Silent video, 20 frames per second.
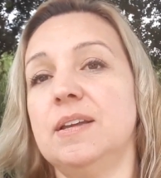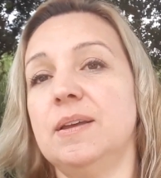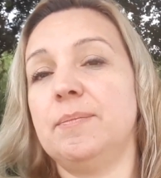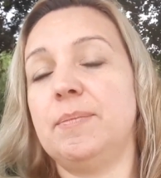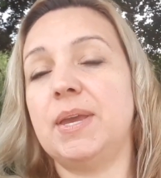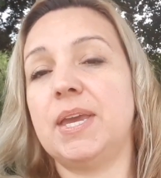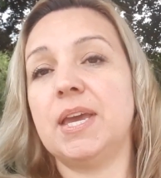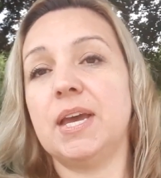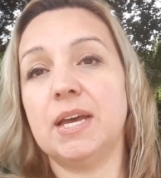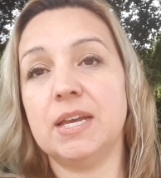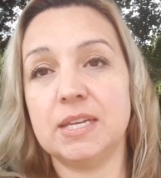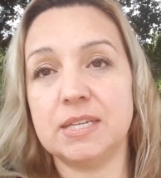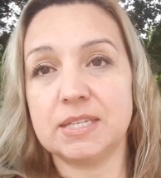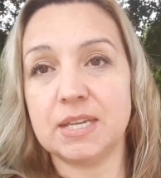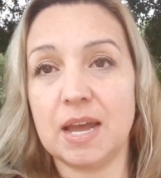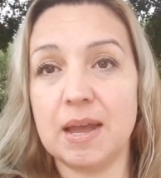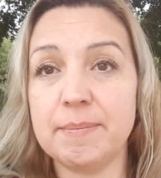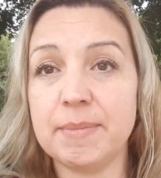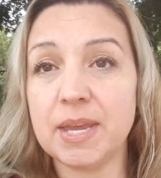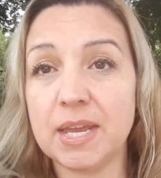
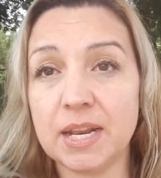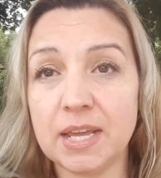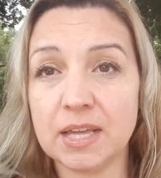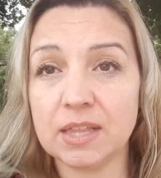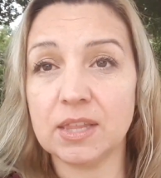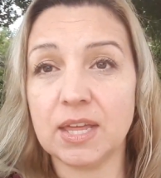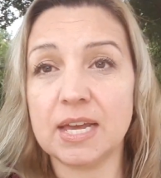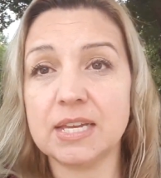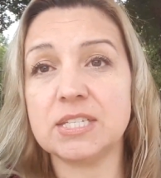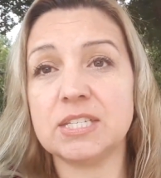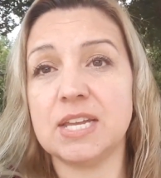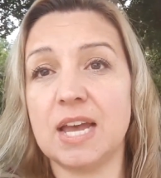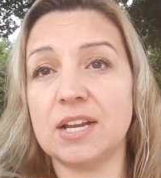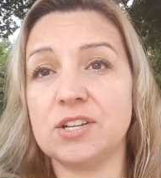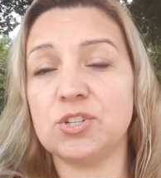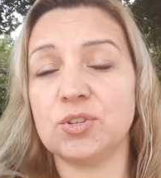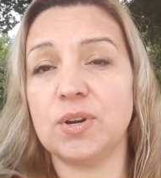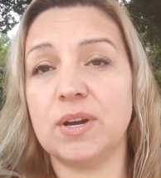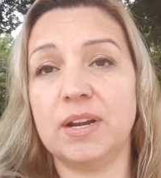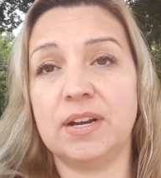because I'm eating less
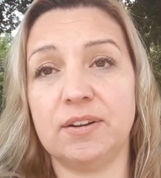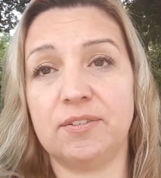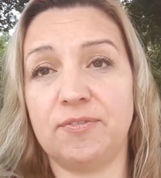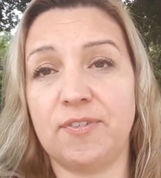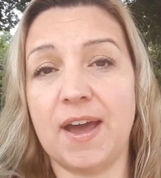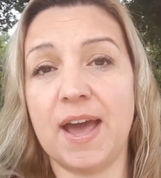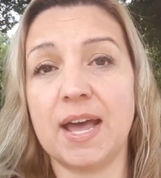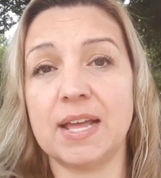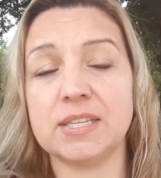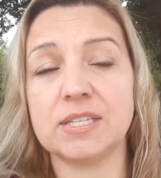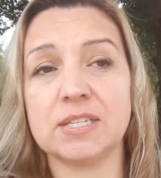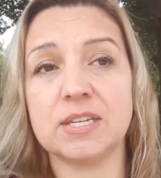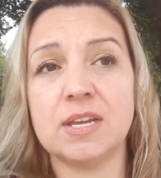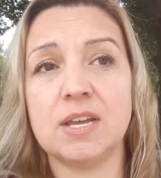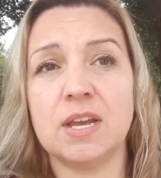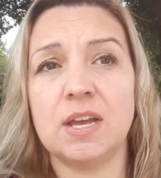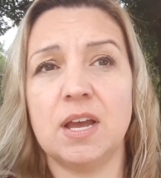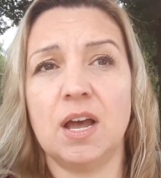saturated fats.